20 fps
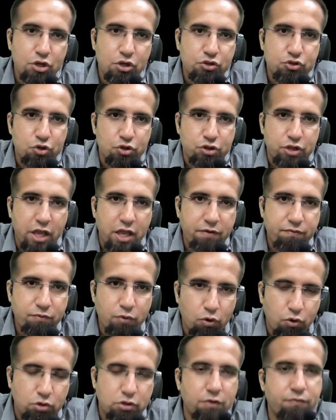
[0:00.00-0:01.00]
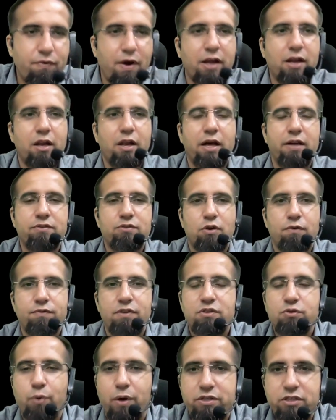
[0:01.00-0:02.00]
So therefore the final answer of
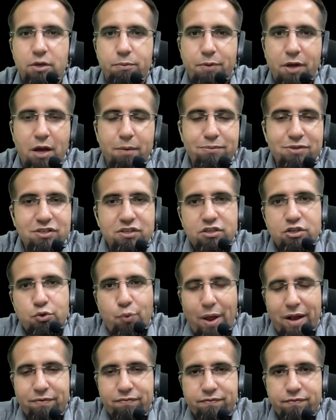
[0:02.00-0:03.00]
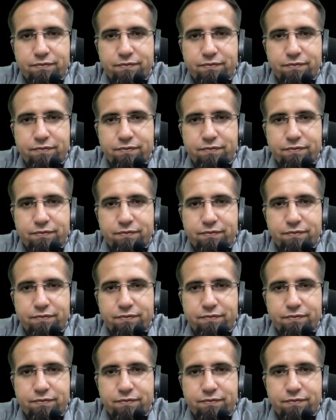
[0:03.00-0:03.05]
this question becomes 12.